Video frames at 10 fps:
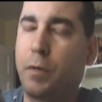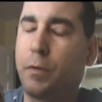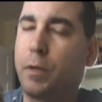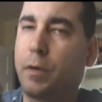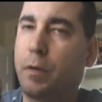or
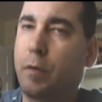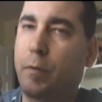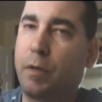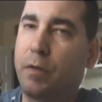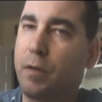
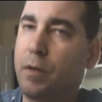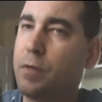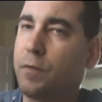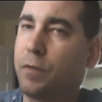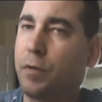when they did it in
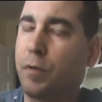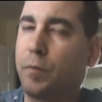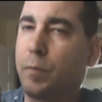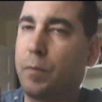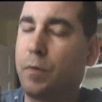the
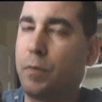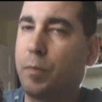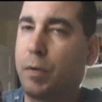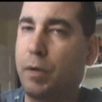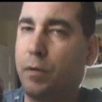series to
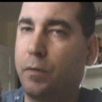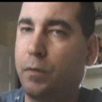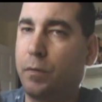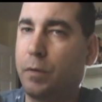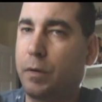appeal
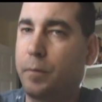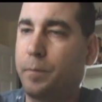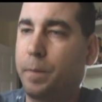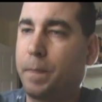to,